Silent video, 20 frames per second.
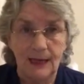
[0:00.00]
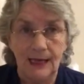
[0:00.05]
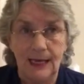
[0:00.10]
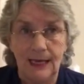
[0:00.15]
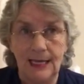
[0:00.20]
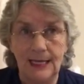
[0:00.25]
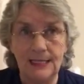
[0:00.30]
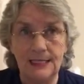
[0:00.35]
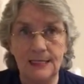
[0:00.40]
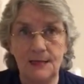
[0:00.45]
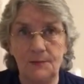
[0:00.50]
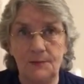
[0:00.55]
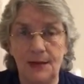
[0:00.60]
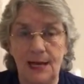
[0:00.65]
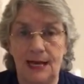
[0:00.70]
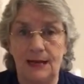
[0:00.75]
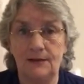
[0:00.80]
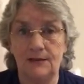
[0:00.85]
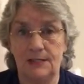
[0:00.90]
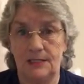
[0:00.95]
It's
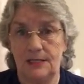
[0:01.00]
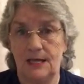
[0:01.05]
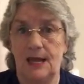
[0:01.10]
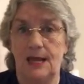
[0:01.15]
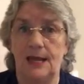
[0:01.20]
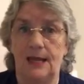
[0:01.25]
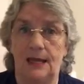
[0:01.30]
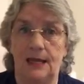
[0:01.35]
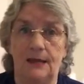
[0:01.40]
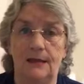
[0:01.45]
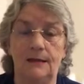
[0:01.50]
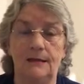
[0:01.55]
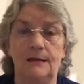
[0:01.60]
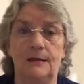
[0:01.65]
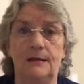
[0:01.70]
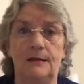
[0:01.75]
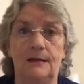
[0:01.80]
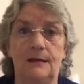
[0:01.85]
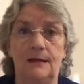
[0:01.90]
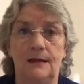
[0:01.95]
about saying,
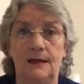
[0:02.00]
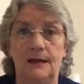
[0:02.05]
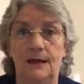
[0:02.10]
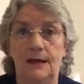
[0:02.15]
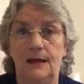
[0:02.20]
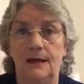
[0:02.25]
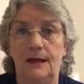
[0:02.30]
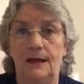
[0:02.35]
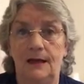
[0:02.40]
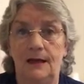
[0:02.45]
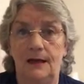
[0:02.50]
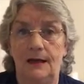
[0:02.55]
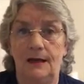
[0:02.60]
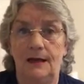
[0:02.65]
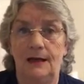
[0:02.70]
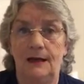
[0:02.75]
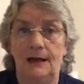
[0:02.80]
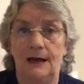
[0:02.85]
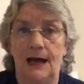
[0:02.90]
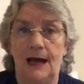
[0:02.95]

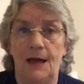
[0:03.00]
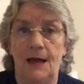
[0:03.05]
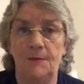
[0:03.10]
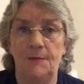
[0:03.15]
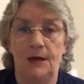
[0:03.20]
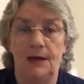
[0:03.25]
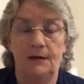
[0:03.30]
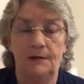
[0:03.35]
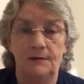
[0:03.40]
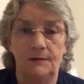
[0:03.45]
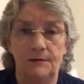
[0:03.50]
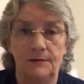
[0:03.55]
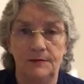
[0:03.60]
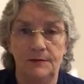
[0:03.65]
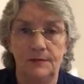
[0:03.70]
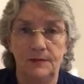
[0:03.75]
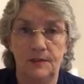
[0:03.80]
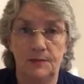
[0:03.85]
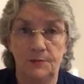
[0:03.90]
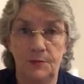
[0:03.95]
I'm a
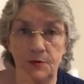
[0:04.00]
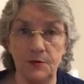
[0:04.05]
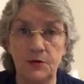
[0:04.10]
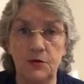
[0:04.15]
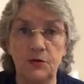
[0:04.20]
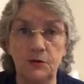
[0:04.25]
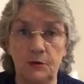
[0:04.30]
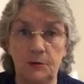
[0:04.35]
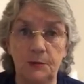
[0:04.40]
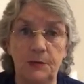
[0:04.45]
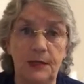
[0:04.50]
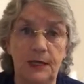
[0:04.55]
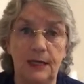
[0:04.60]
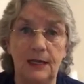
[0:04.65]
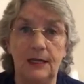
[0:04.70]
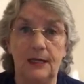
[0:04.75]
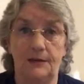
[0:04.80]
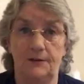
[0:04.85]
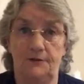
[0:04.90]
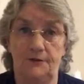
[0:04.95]
spiritual being
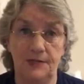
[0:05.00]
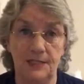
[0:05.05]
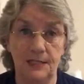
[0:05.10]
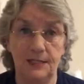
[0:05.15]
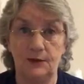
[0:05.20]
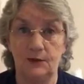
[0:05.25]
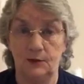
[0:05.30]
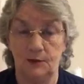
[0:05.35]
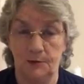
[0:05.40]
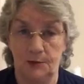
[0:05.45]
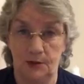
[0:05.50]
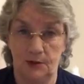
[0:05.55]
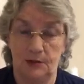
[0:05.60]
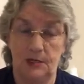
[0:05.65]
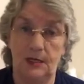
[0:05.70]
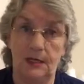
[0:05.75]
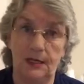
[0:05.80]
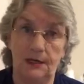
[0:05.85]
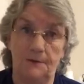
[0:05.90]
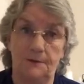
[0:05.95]
in a physical
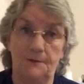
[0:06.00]
body.